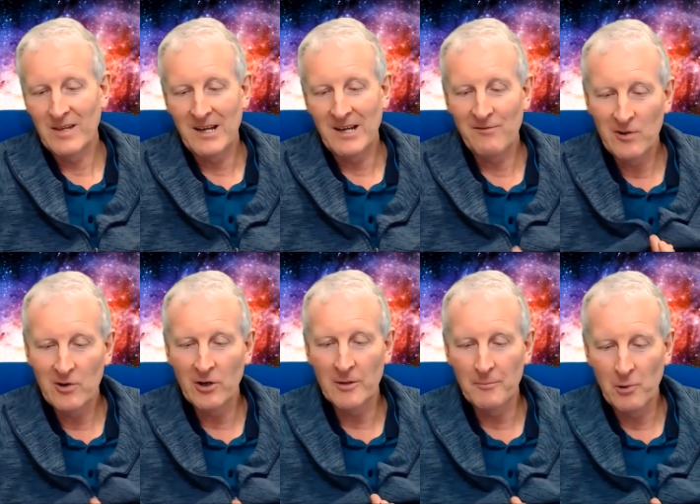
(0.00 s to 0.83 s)
if you have
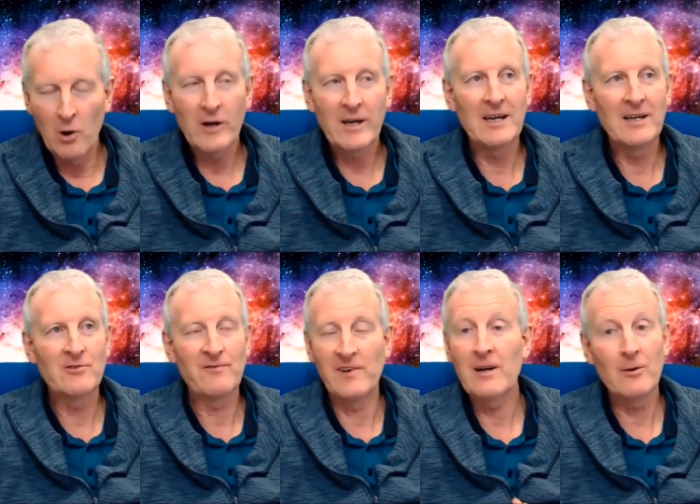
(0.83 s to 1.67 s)
got a blockage,
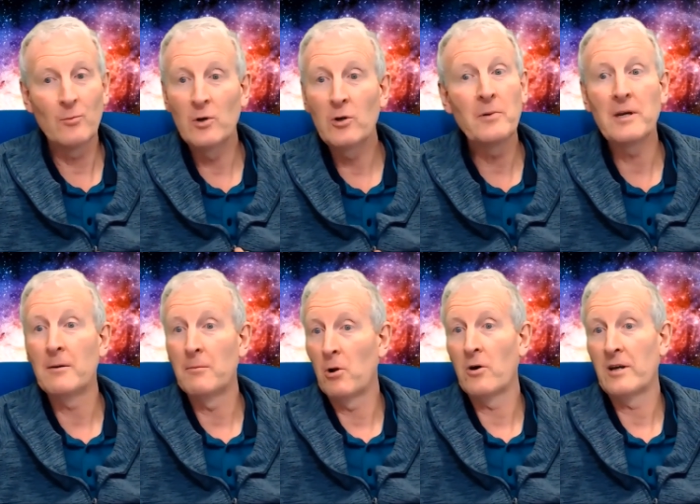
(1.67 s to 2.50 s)
fear will be a
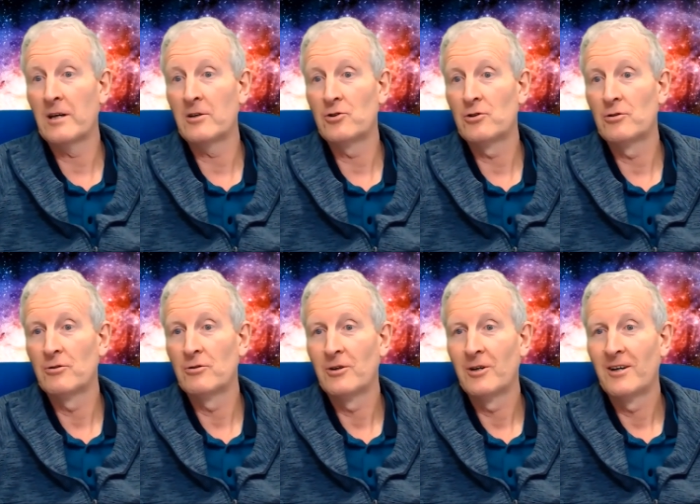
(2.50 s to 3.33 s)
blockage.
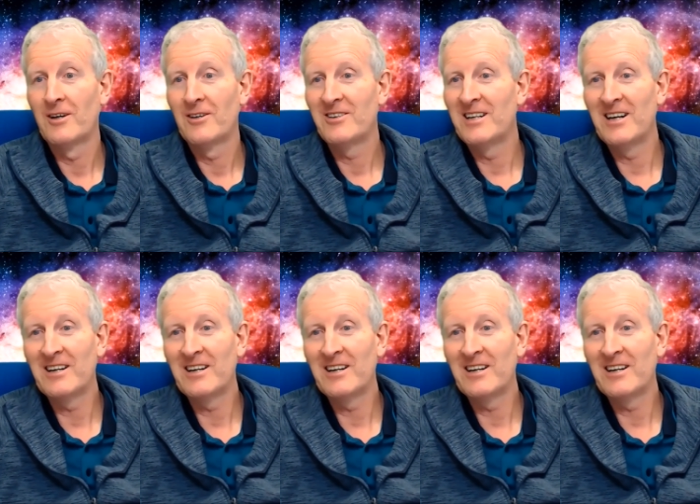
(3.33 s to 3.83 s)
You know,